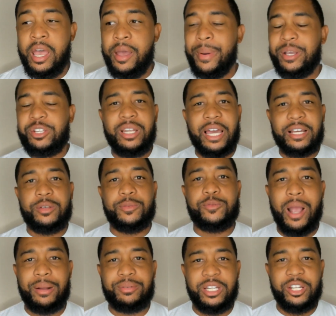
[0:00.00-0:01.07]
Make sure you like,
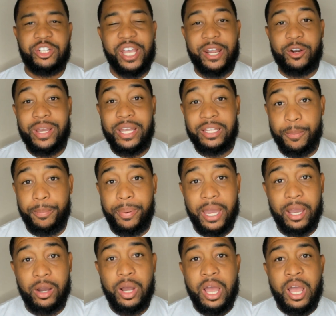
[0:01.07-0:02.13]
subscribe to the channel. Hit the
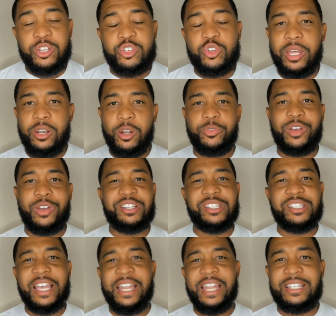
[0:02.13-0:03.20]
bell so you get
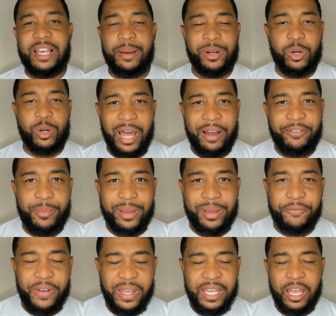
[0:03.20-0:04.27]
notifications anytime I go live or make a
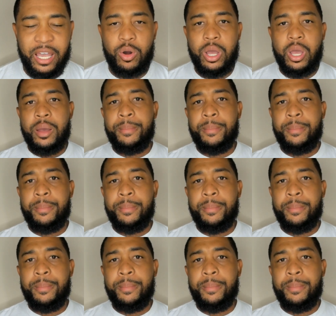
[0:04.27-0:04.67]
video.